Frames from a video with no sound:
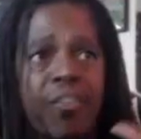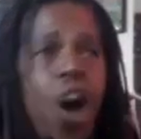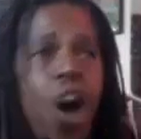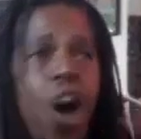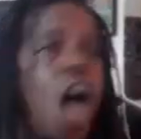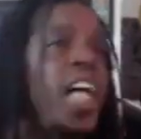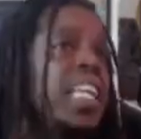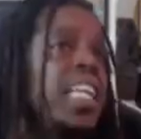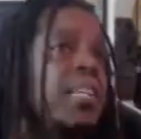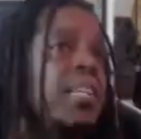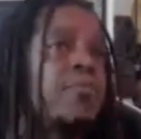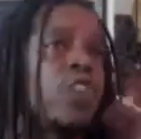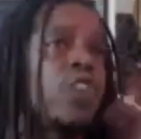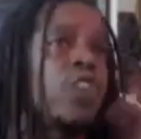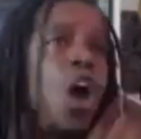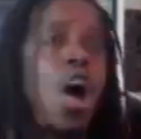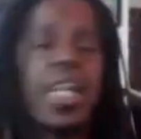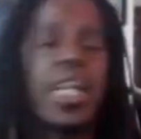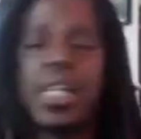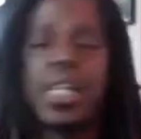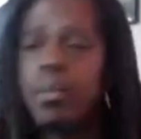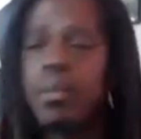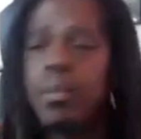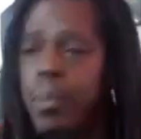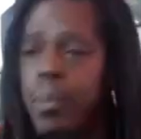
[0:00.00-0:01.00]
talking
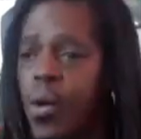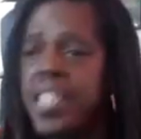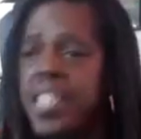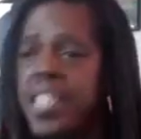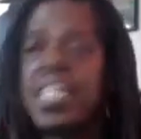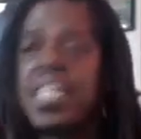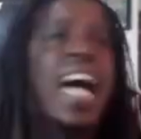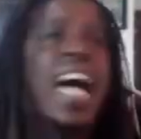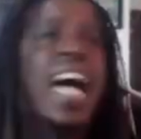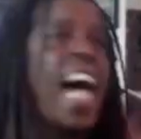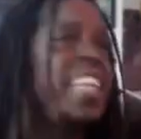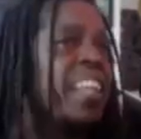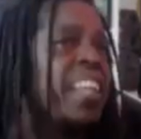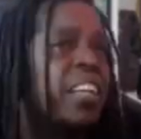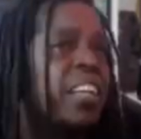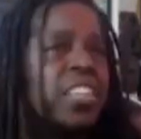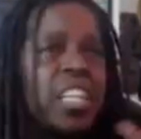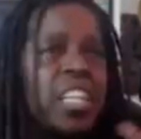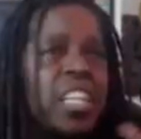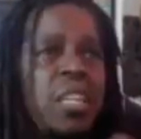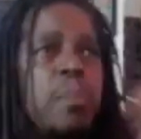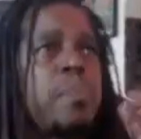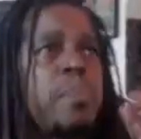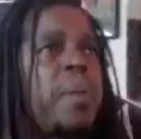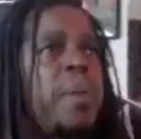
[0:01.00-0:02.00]
points, and they're going to
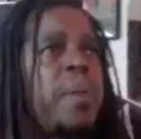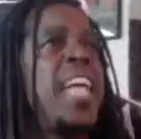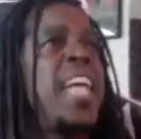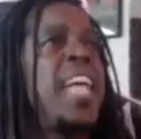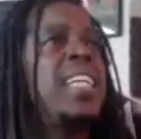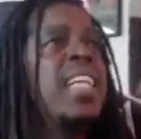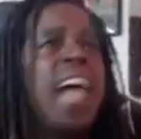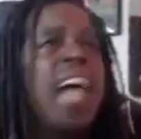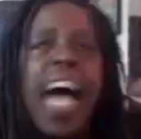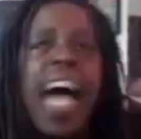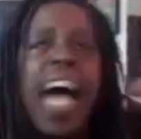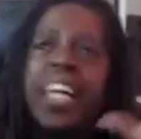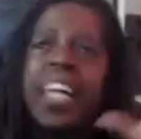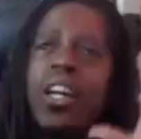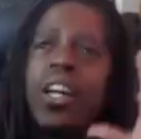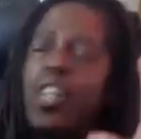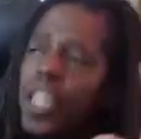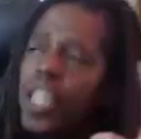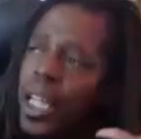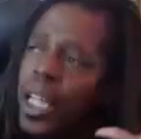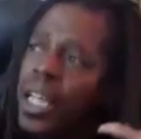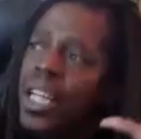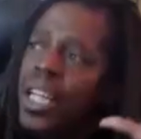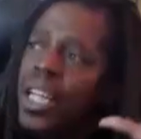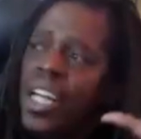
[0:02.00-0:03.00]
debate, and they're going
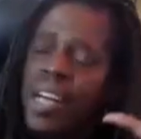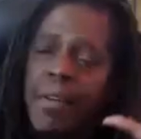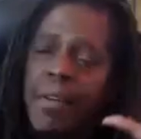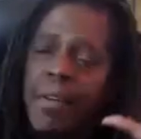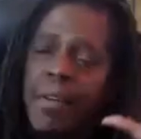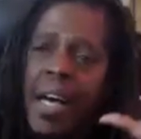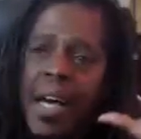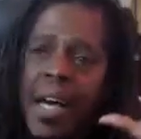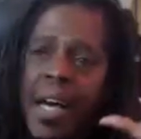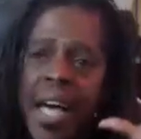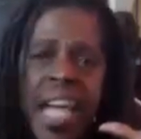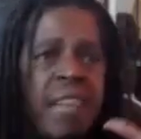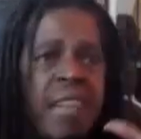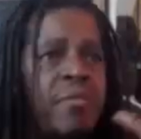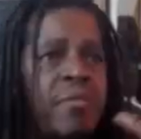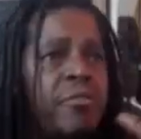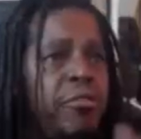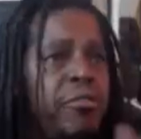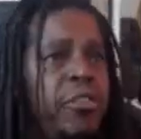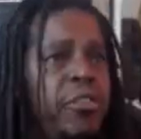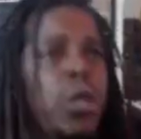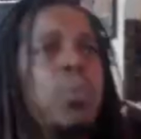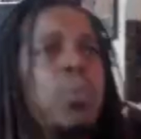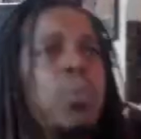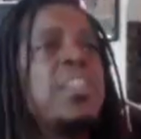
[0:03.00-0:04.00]
to
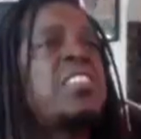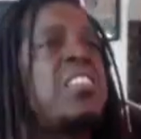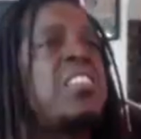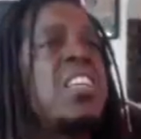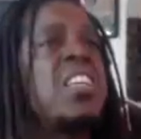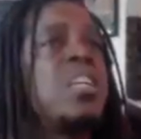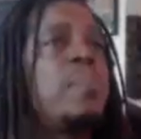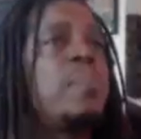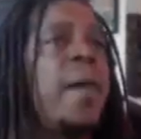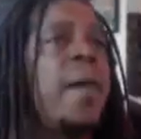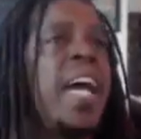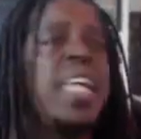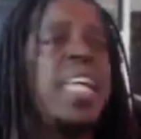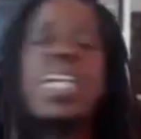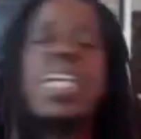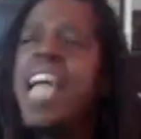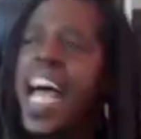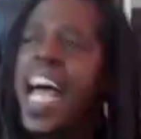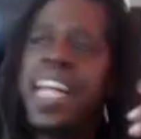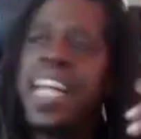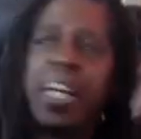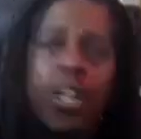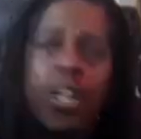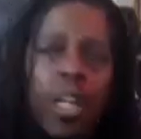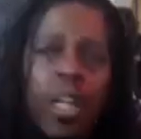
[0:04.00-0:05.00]
influence the debate, and they're going
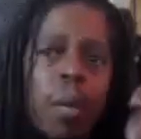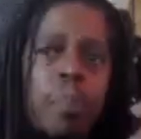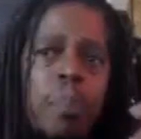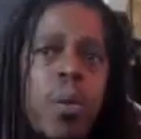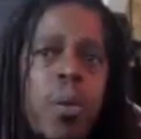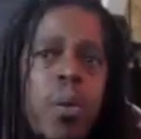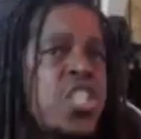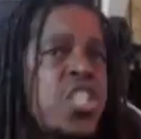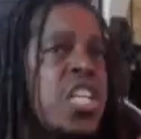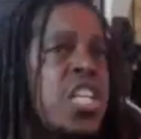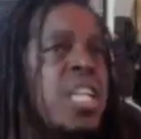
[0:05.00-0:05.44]
to push it.